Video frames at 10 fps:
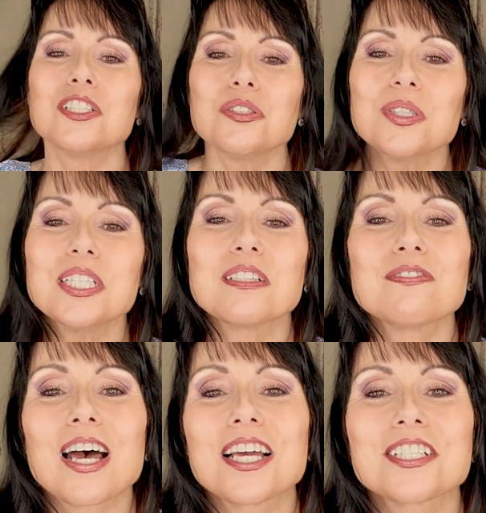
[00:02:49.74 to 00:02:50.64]
doing the
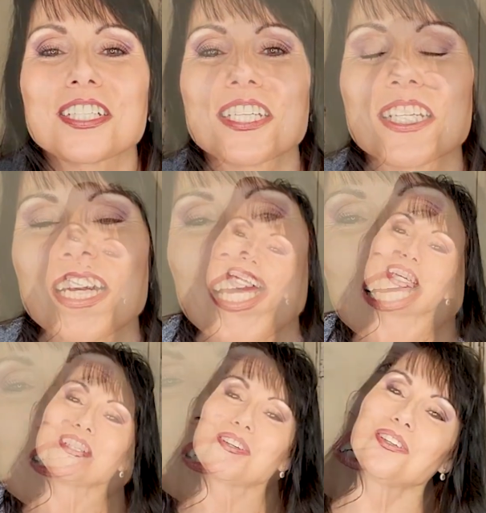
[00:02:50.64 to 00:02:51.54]
fashioning.
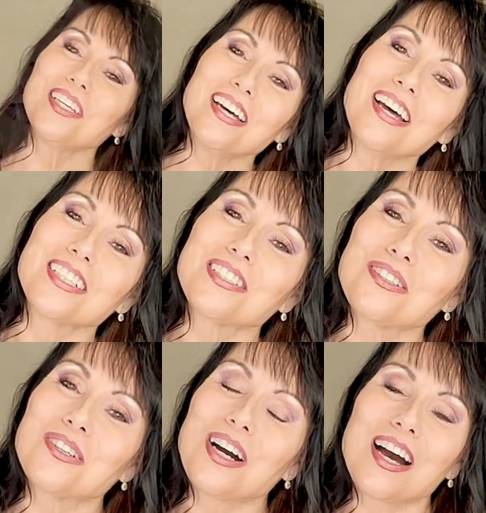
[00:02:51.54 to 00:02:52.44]
So, yeah,
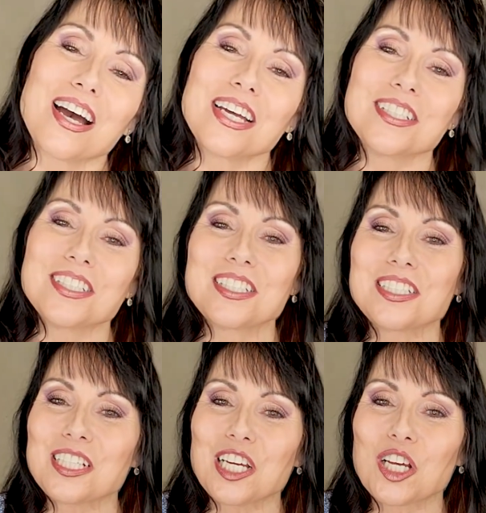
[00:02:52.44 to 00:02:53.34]
so I
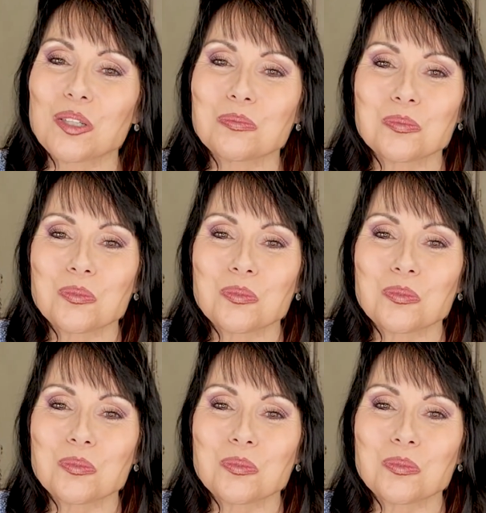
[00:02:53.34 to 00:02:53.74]
just uh,